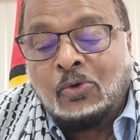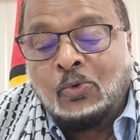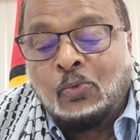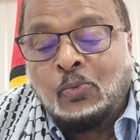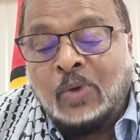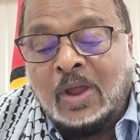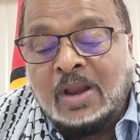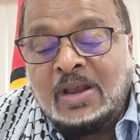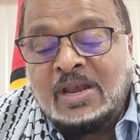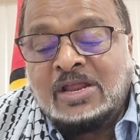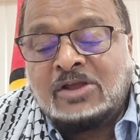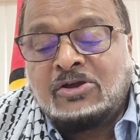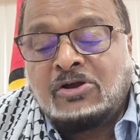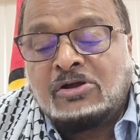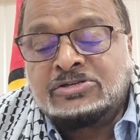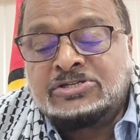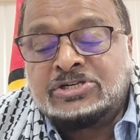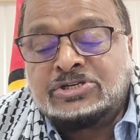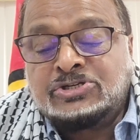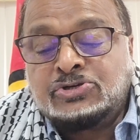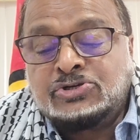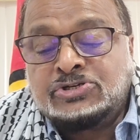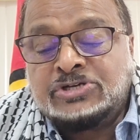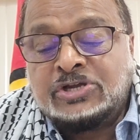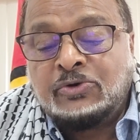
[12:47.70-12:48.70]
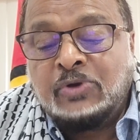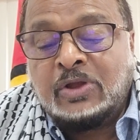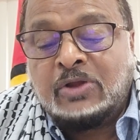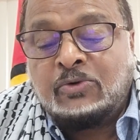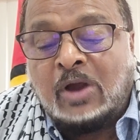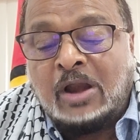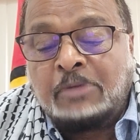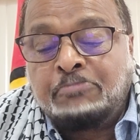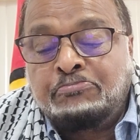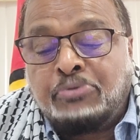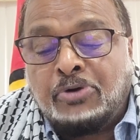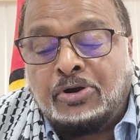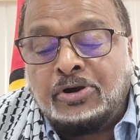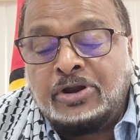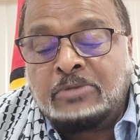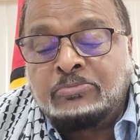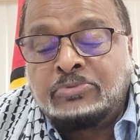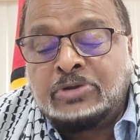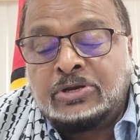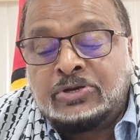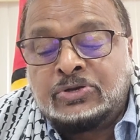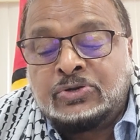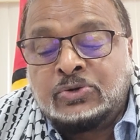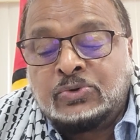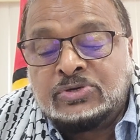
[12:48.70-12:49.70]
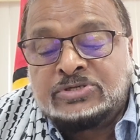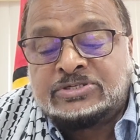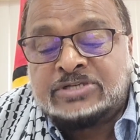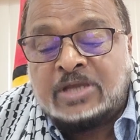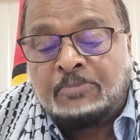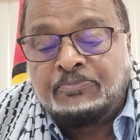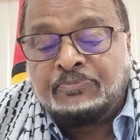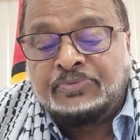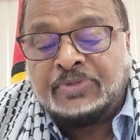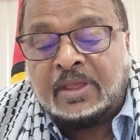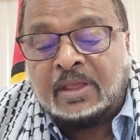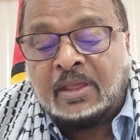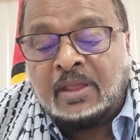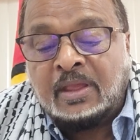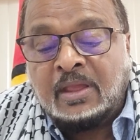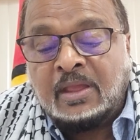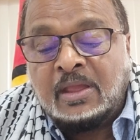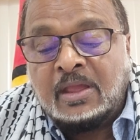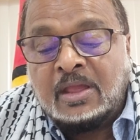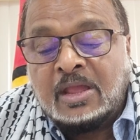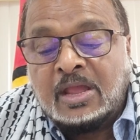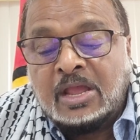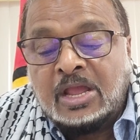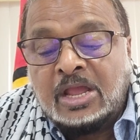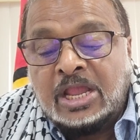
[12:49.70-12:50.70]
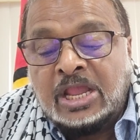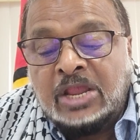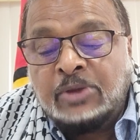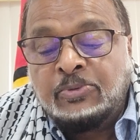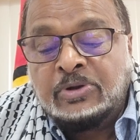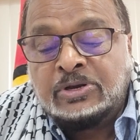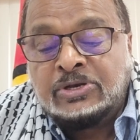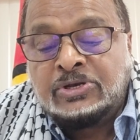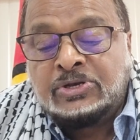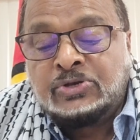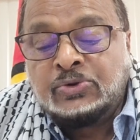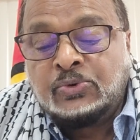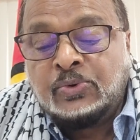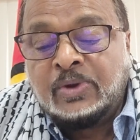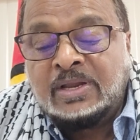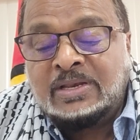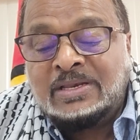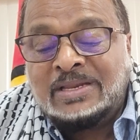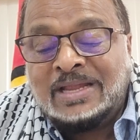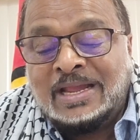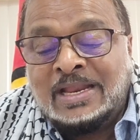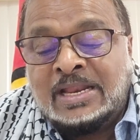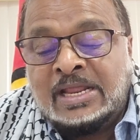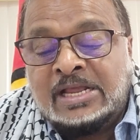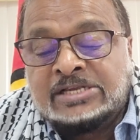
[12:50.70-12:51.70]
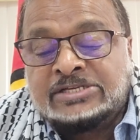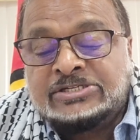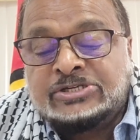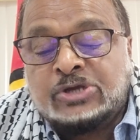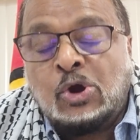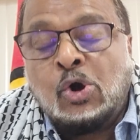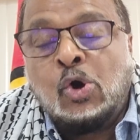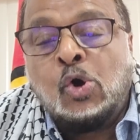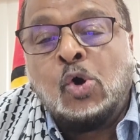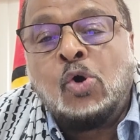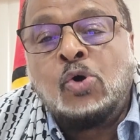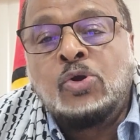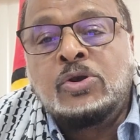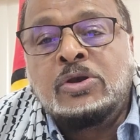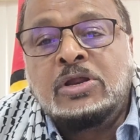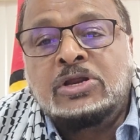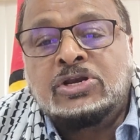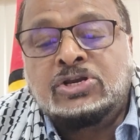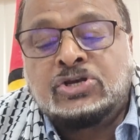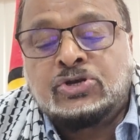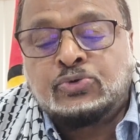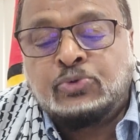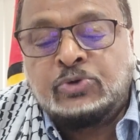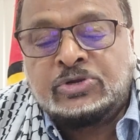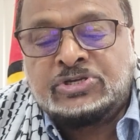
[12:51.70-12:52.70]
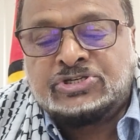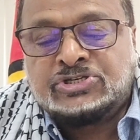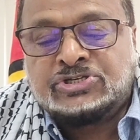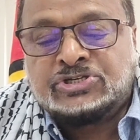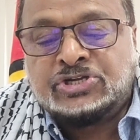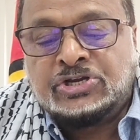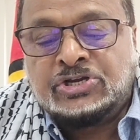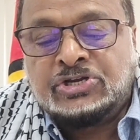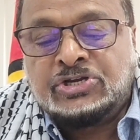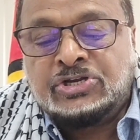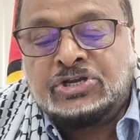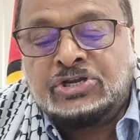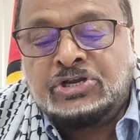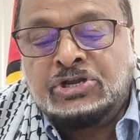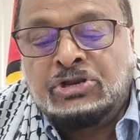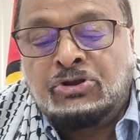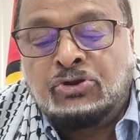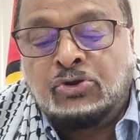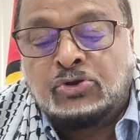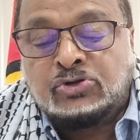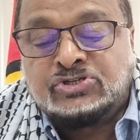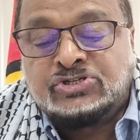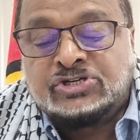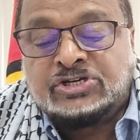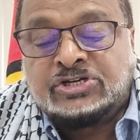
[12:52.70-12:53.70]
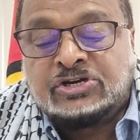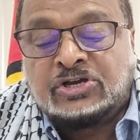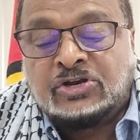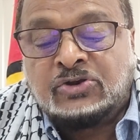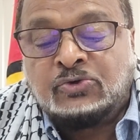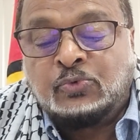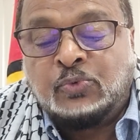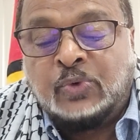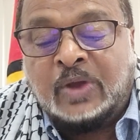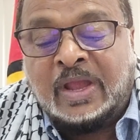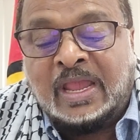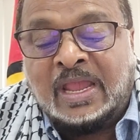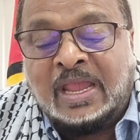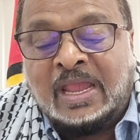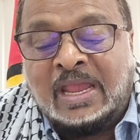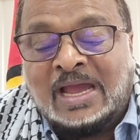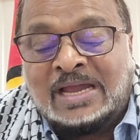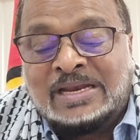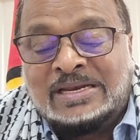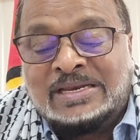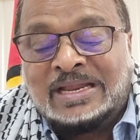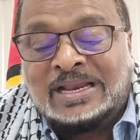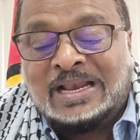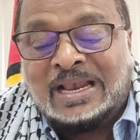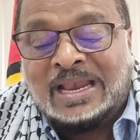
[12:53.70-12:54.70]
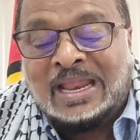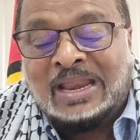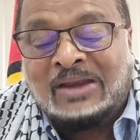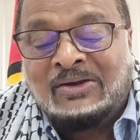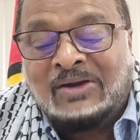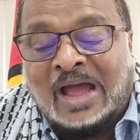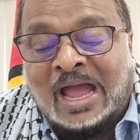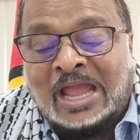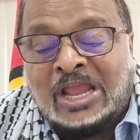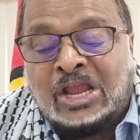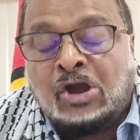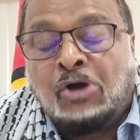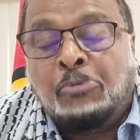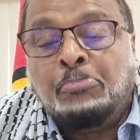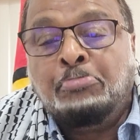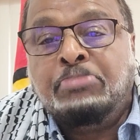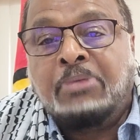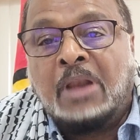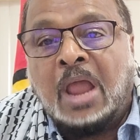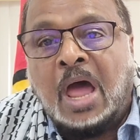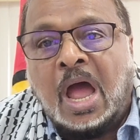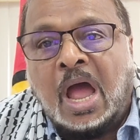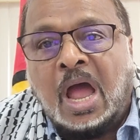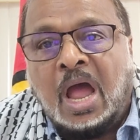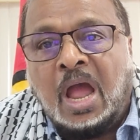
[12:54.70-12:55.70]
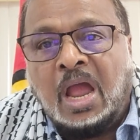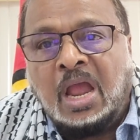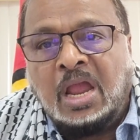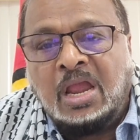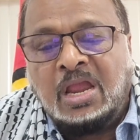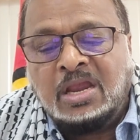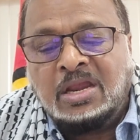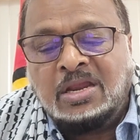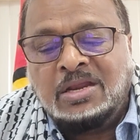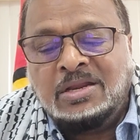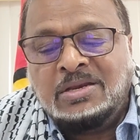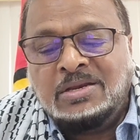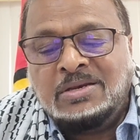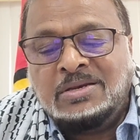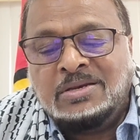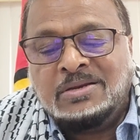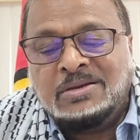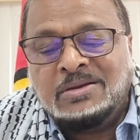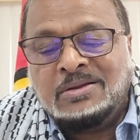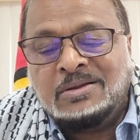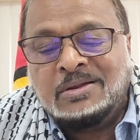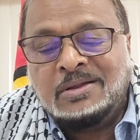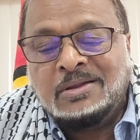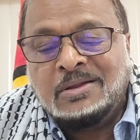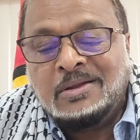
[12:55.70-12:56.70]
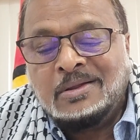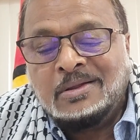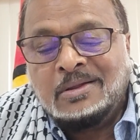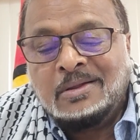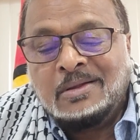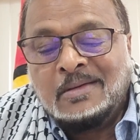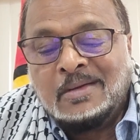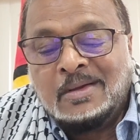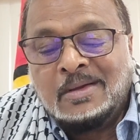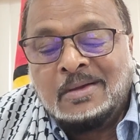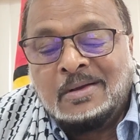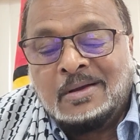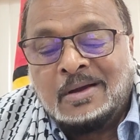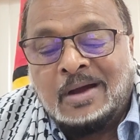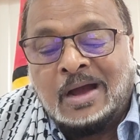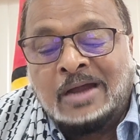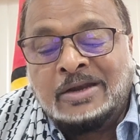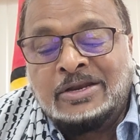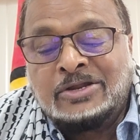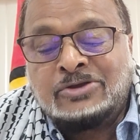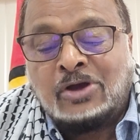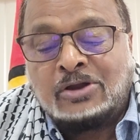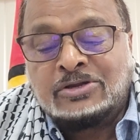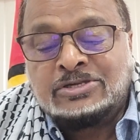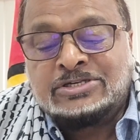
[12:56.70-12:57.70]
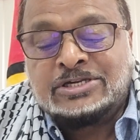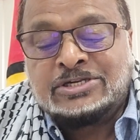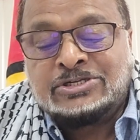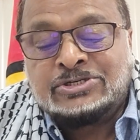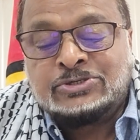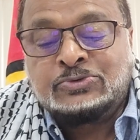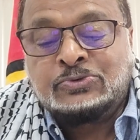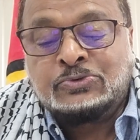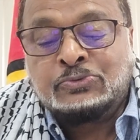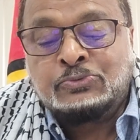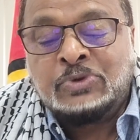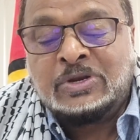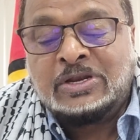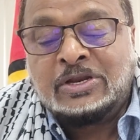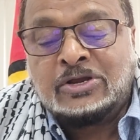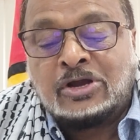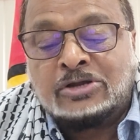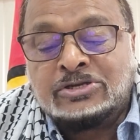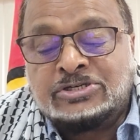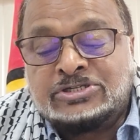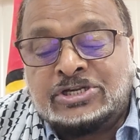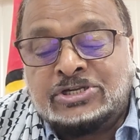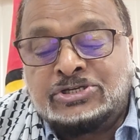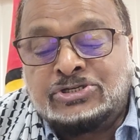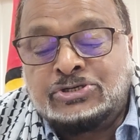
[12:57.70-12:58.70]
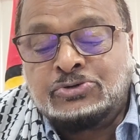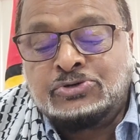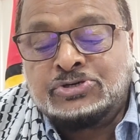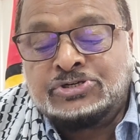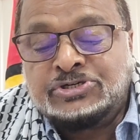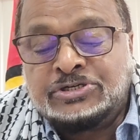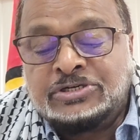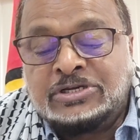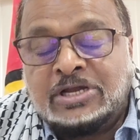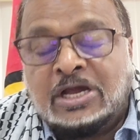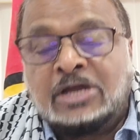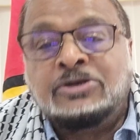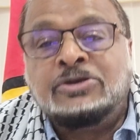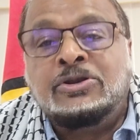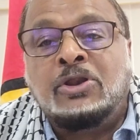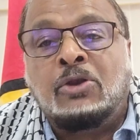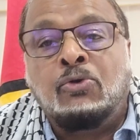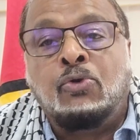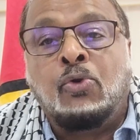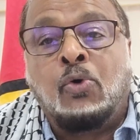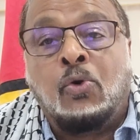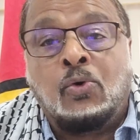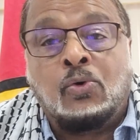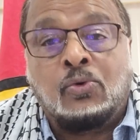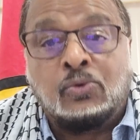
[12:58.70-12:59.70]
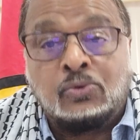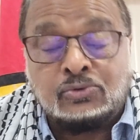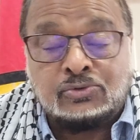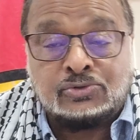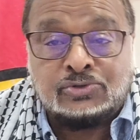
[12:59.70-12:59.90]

When the Constitution required Burnham to do something, he would do it in his own twisted, illogical way and declare, I comply with the Constitution and the law.